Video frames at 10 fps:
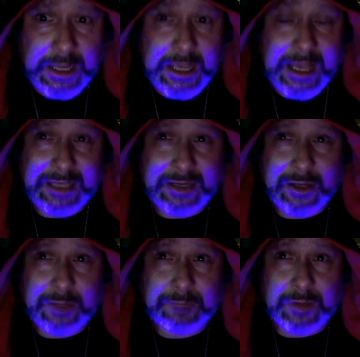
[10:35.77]
Ended
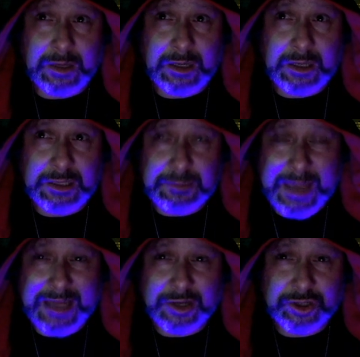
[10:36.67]
up, his
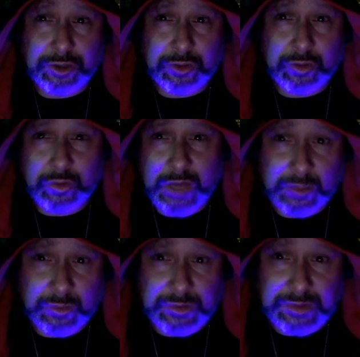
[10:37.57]
manager, who kind of
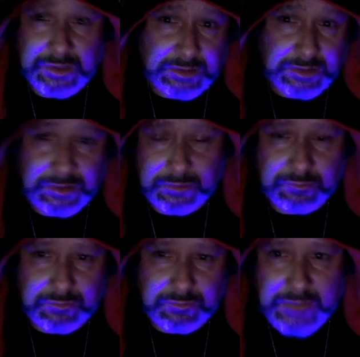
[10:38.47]
was his
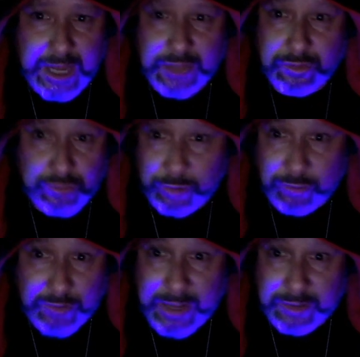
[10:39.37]
guy who took him
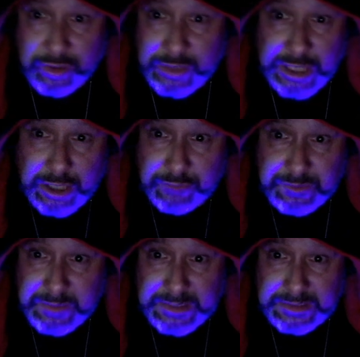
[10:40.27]
around and took care of his
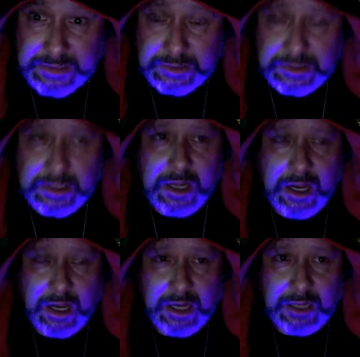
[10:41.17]
business,
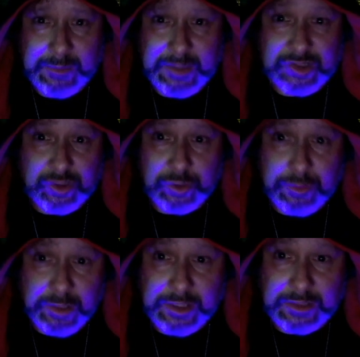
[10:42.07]
they made so much
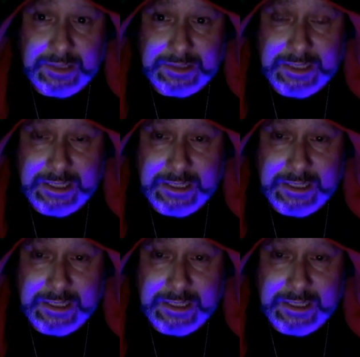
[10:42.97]
money that they